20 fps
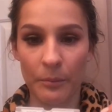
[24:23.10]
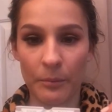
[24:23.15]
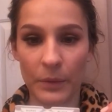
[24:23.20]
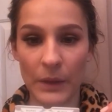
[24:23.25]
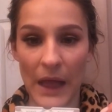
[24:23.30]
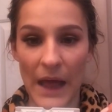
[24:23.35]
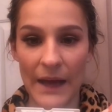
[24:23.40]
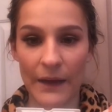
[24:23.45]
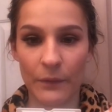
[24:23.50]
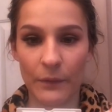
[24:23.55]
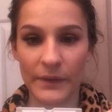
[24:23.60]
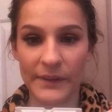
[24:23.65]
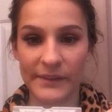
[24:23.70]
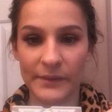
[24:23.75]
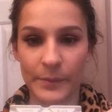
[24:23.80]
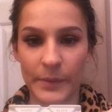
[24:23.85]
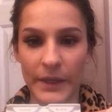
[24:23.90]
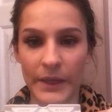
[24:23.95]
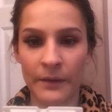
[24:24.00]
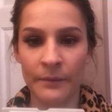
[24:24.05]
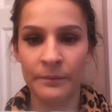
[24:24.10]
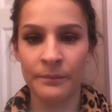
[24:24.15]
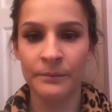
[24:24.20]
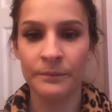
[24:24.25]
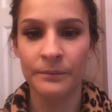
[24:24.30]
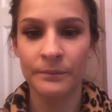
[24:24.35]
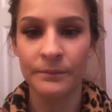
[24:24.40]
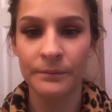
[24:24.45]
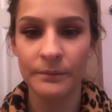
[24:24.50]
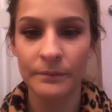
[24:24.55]
black Whispie.
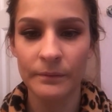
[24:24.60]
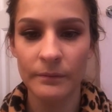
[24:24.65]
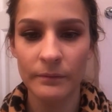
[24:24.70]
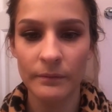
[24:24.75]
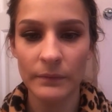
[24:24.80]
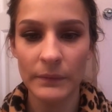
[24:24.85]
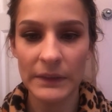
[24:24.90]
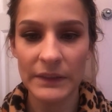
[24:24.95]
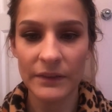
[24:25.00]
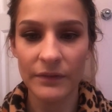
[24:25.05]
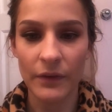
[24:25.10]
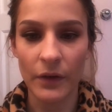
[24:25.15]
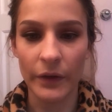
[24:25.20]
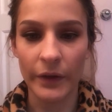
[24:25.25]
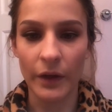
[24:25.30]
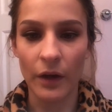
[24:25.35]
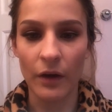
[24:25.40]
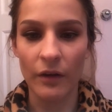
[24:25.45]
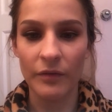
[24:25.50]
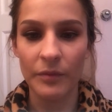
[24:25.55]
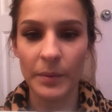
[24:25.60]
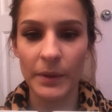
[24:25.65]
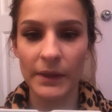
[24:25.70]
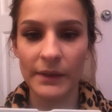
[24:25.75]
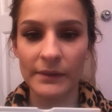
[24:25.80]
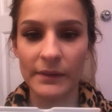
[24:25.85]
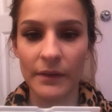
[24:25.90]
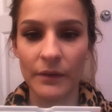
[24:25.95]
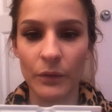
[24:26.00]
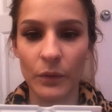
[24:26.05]
It's falling off
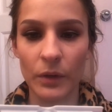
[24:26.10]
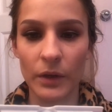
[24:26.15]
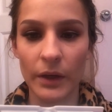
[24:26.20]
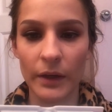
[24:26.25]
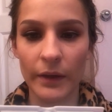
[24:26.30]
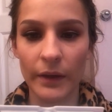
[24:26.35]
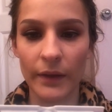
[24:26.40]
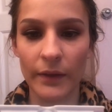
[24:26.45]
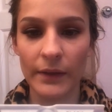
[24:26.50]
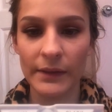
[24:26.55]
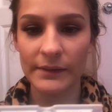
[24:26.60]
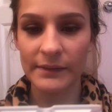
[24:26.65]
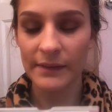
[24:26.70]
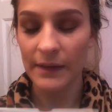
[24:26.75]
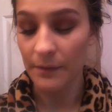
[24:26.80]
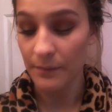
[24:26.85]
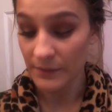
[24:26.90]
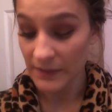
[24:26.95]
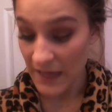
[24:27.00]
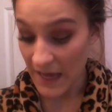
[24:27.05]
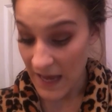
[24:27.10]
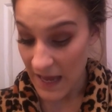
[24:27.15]
because I've worn it like 1,000 times.